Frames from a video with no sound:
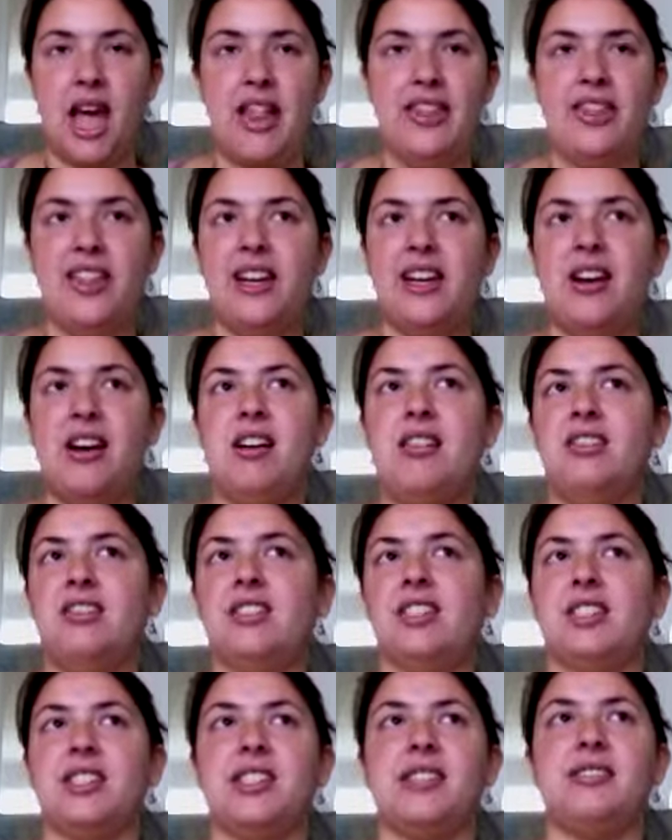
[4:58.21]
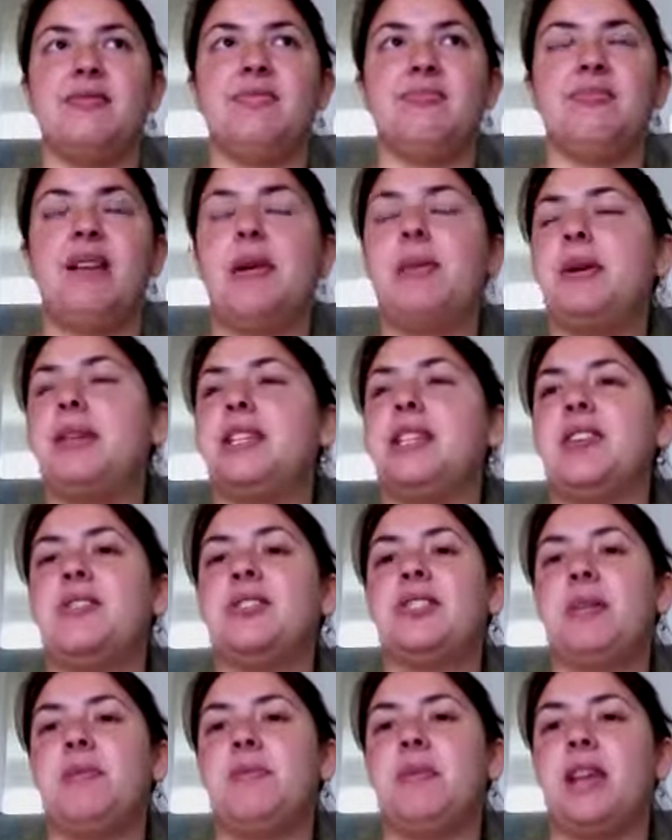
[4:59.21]
and then I'll just make
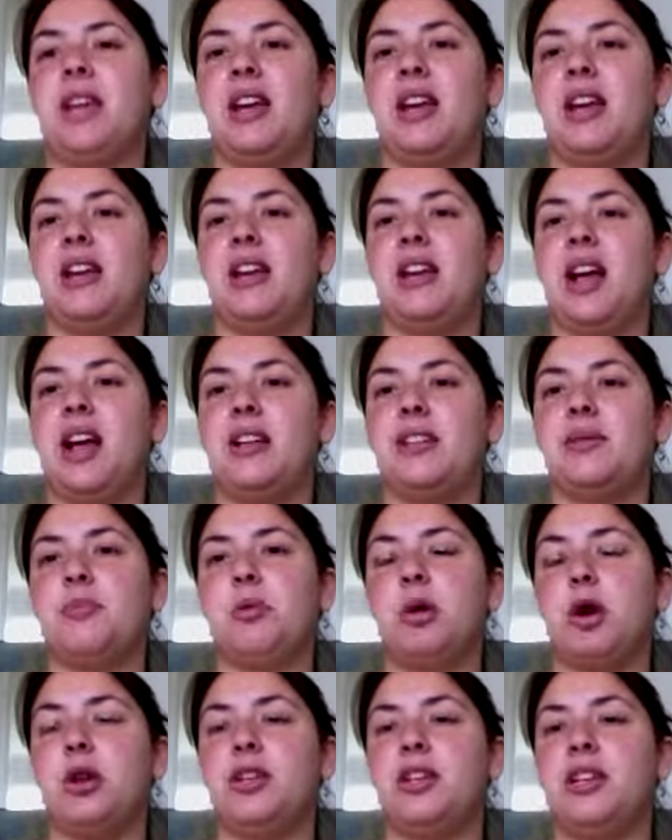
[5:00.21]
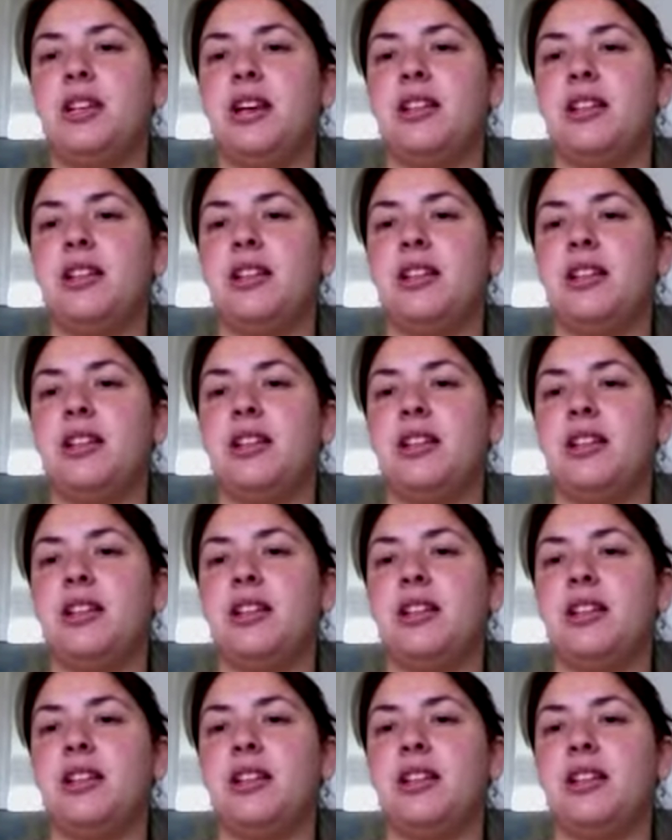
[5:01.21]
myself something as a protein,